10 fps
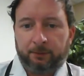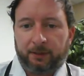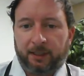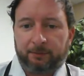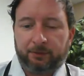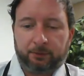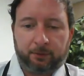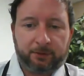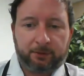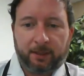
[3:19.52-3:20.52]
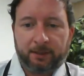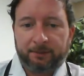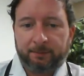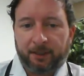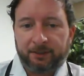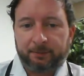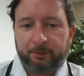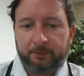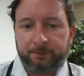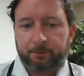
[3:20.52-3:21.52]
We kept his room as quiet as
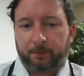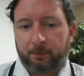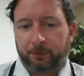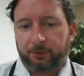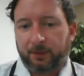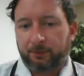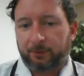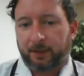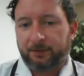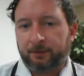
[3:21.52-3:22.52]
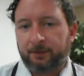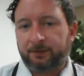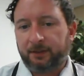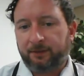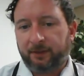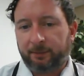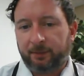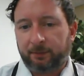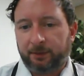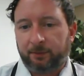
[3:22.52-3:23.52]
possible, prescribed trazodone instead of
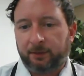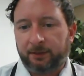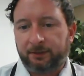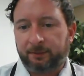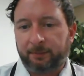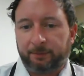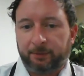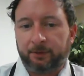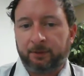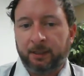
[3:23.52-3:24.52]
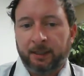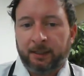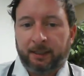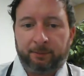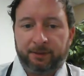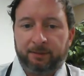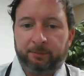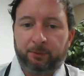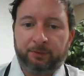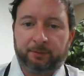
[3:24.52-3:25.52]
Ambien when he wanted a sleeping pill, and we did
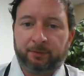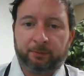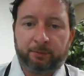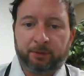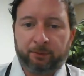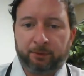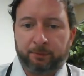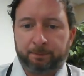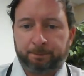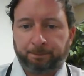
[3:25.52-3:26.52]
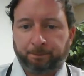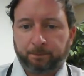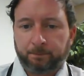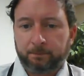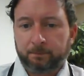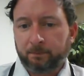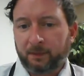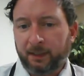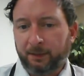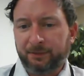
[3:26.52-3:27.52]
move him from room to room.
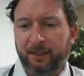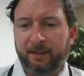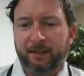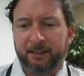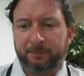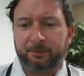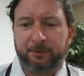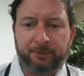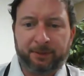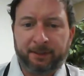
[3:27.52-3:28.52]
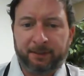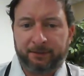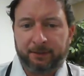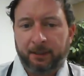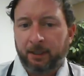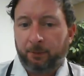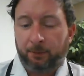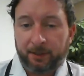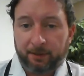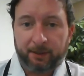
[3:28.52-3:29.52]
He was out of the hospital in 3 days
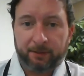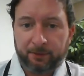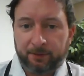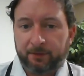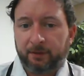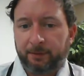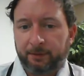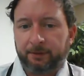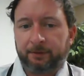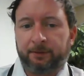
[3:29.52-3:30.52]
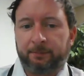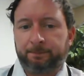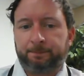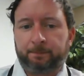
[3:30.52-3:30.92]
without ever developing delirium.